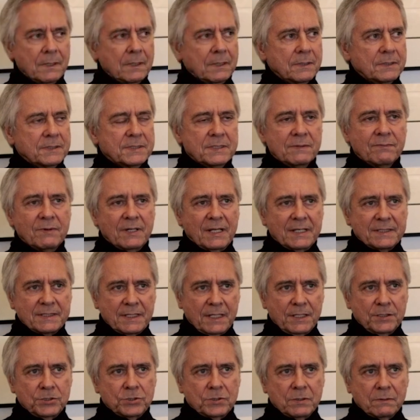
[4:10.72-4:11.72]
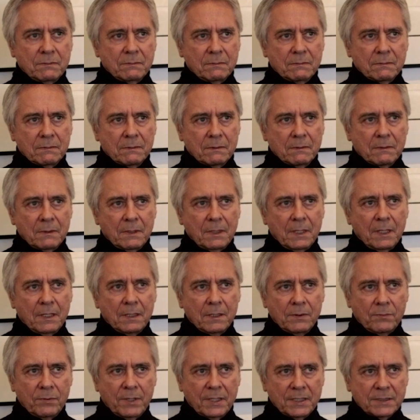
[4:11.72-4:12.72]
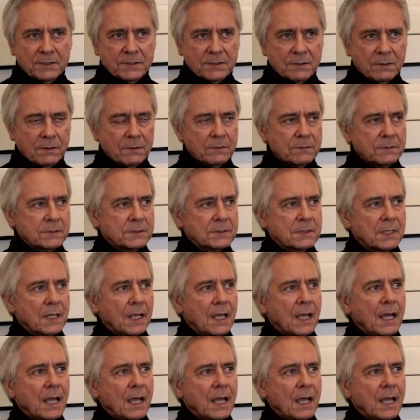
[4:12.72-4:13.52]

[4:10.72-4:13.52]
civilization in the Renaissance,